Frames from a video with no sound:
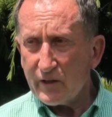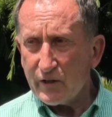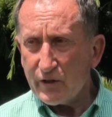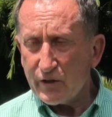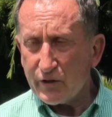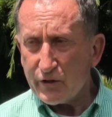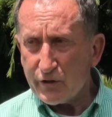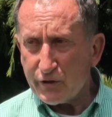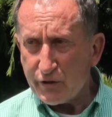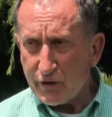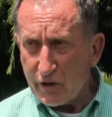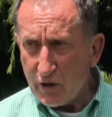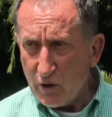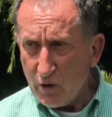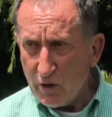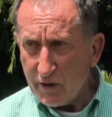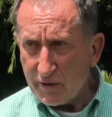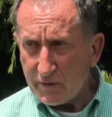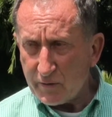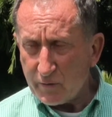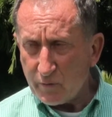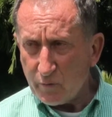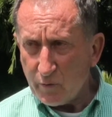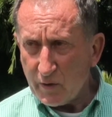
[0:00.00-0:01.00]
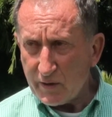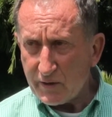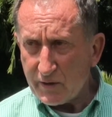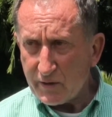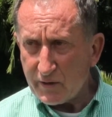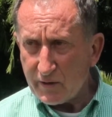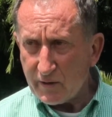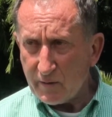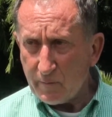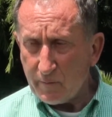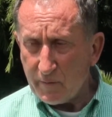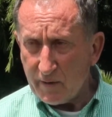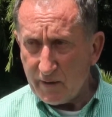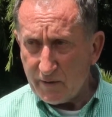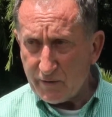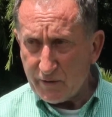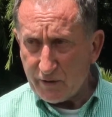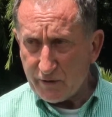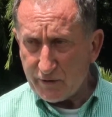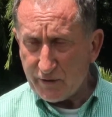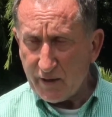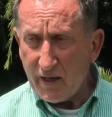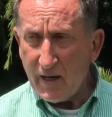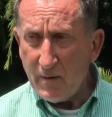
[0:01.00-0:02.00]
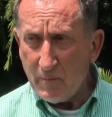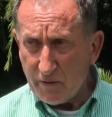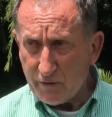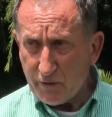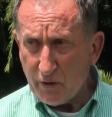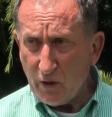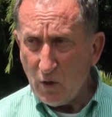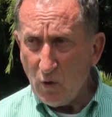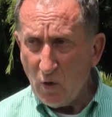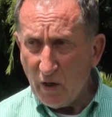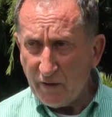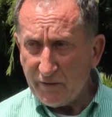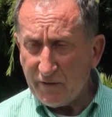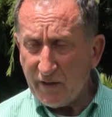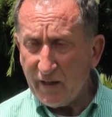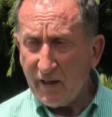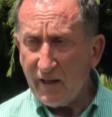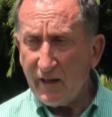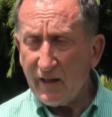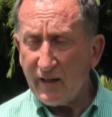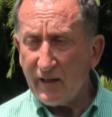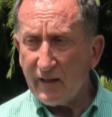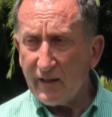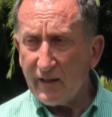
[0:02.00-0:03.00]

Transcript: Stewart, which is the same as Huata,